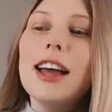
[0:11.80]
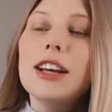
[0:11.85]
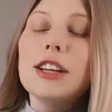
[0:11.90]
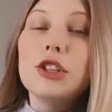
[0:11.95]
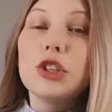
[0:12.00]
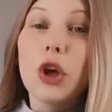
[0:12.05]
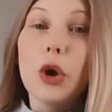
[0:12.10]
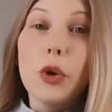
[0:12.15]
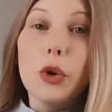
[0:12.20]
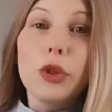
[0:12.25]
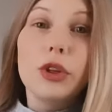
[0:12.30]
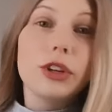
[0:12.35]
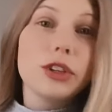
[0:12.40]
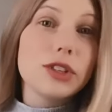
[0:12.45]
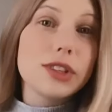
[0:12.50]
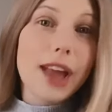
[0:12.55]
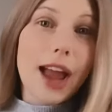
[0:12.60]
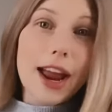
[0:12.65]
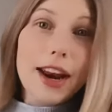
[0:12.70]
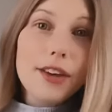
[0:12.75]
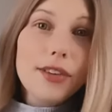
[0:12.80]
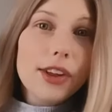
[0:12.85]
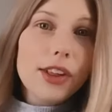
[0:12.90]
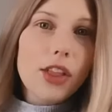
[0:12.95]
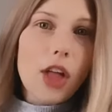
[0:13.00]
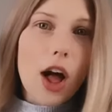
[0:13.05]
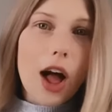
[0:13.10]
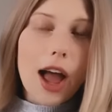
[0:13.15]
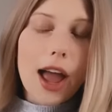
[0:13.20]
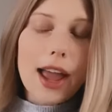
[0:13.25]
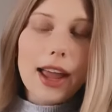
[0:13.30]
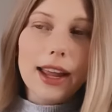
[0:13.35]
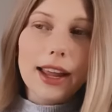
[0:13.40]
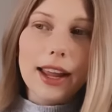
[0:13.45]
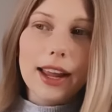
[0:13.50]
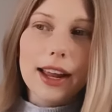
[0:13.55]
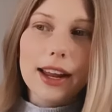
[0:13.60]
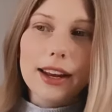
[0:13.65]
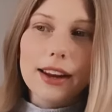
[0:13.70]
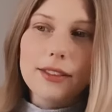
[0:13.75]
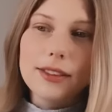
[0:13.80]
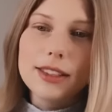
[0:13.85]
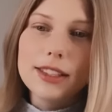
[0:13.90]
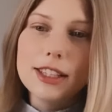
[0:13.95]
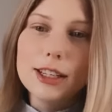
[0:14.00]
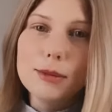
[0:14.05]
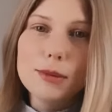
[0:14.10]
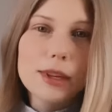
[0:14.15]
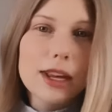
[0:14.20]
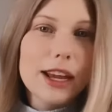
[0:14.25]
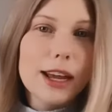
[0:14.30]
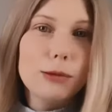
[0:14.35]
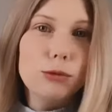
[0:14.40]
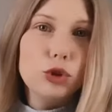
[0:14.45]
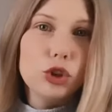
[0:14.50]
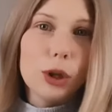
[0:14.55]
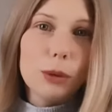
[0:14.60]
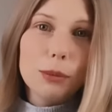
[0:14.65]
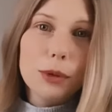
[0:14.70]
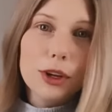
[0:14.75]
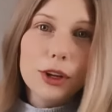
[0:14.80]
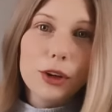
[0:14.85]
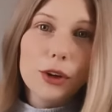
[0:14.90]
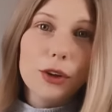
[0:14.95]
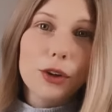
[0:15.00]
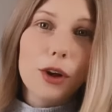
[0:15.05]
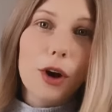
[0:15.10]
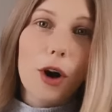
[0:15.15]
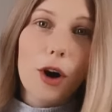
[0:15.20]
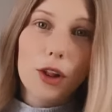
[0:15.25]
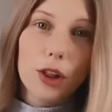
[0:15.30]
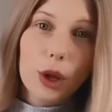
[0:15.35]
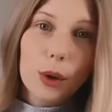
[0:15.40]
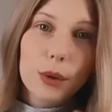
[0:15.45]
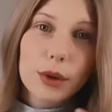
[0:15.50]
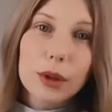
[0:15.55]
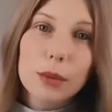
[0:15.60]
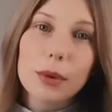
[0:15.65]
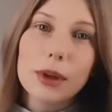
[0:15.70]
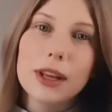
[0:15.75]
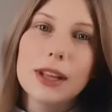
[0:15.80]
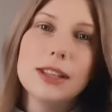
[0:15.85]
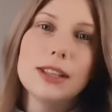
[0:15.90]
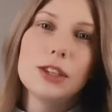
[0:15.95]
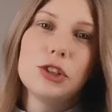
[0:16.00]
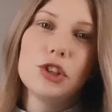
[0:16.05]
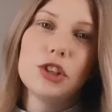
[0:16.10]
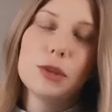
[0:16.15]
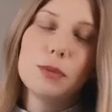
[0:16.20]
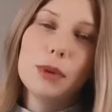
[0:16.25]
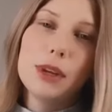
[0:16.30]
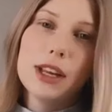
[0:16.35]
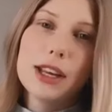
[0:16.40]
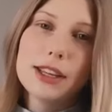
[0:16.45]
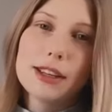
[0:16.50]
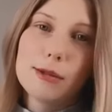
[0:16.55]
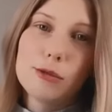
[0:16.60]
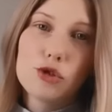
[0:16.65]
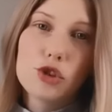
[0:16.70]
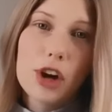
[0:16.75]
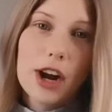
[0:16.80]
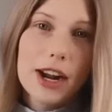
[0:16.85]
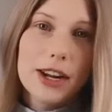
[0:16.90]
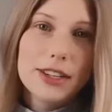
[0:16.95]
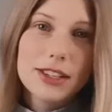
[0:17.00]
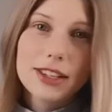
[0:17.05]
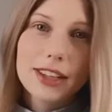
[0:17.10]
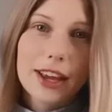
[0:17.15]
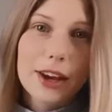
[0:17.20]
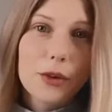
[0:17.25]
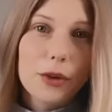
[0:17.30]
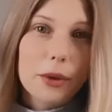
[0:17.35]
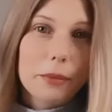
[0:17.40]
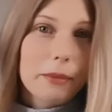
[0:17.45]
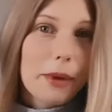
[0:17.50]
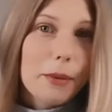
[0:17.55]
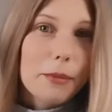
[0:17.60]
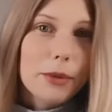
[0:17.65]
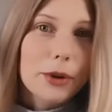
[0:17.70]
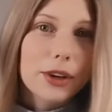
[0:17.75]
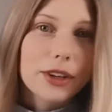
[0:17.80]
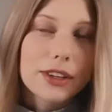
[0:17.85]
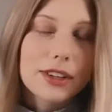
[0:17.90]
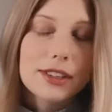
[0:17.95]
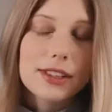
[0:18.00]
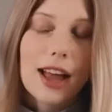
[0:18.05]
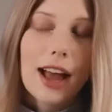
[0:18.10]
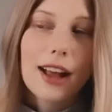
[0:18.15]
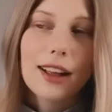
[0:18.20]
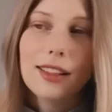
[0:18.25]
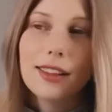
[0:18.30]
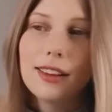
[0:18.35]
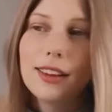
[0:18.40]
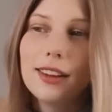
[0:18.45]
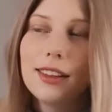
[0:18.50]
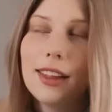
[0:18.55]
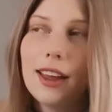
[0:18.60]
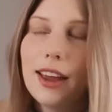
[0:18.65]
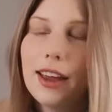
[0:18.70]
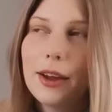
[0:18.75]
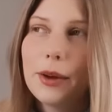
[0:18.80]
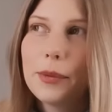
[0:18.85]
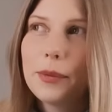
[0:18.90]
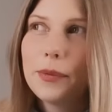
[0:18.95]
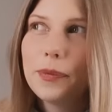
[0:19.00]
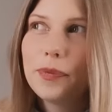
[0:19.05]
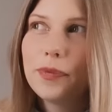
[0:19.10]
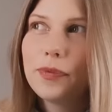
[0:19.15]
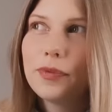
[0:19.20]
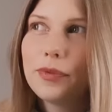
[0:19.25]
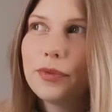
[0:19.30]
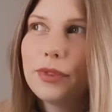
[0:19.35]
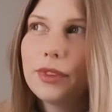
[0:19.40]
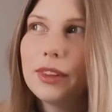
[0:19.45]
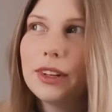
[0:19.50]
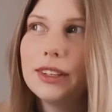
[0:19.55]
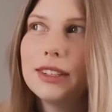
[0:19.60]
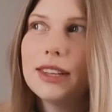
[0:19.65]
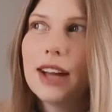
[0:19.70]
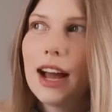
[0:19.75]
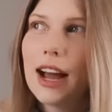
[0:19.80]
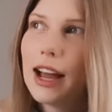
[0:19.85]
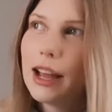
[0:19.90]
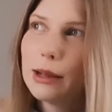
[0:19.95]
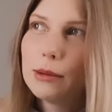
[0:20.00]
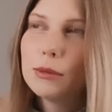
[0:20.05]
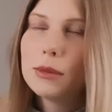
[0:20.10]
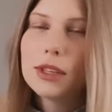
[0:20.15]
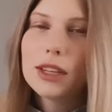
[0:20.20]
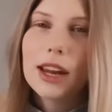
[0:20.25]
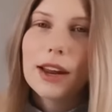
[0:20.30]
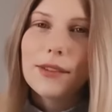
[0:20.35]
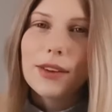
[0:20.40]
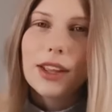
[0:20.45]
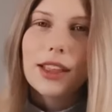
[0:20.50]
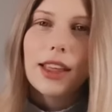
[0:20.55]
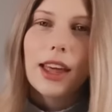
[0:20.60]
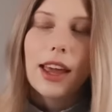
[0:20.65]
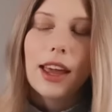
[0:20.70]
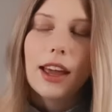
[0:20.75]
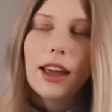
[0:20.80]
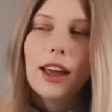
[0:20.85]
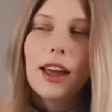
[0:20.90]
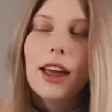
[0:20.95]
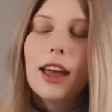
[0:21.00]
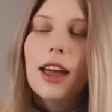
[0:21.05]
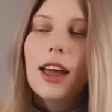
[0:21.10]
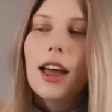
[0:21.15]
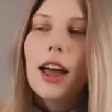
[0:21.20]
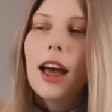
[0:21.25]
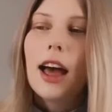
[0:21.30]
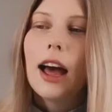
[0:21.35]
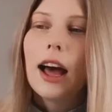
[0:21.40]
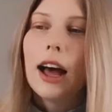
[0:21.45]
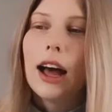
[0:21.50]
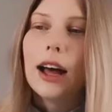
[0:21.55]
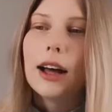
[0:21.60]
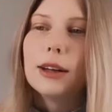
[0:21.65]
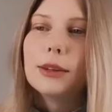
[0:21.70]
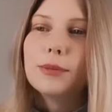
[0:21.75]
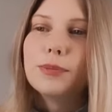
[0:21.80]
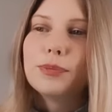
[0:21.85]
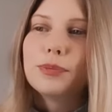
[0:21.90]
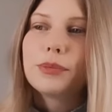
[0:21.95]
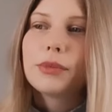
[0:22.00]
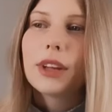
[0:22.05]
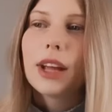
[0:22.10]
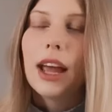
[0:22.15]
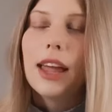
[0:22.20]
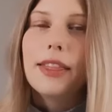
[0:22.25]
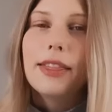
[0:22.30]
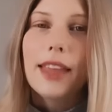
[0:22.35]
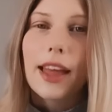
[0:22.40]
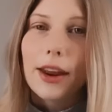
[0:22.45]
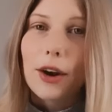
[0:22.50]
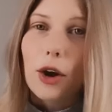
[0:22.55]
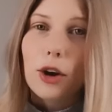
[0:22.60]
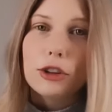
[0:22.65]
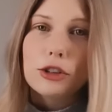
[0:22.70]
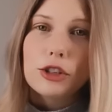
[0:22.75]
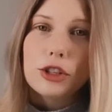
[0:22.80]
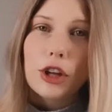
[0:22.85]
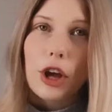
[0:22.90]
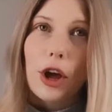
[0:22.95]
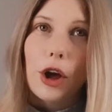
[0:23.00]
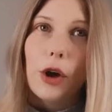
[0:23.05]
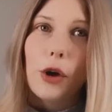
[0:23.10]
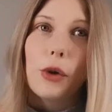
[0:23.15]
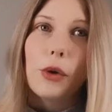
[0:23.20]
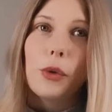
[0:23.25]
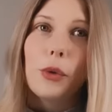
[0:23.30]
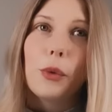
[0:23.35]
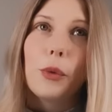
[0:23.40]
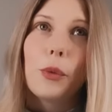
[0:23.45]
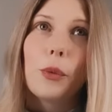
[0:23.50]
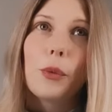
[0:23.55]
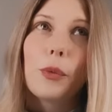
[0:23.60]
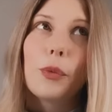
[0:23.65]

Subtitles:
So there's kind of a lot, and if it seems like I'm jumping all over the place, it's just because I'm trying to remember exactly the times and everything. And then also